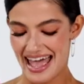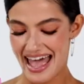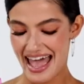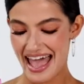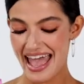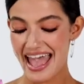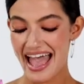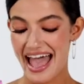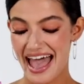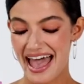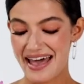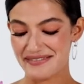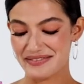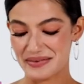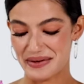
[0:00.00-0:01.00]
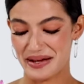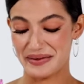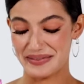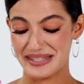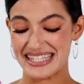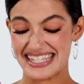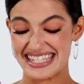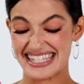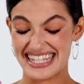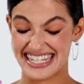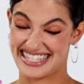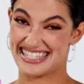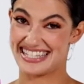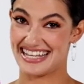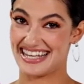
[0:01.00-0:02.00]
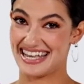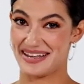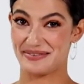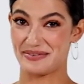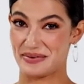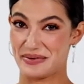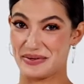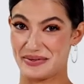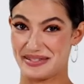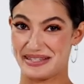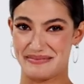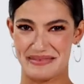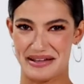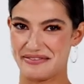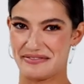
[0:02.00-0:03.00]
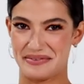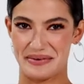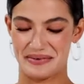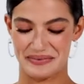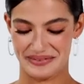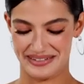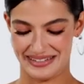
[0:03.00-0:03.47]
I have around 60K photos in my phone.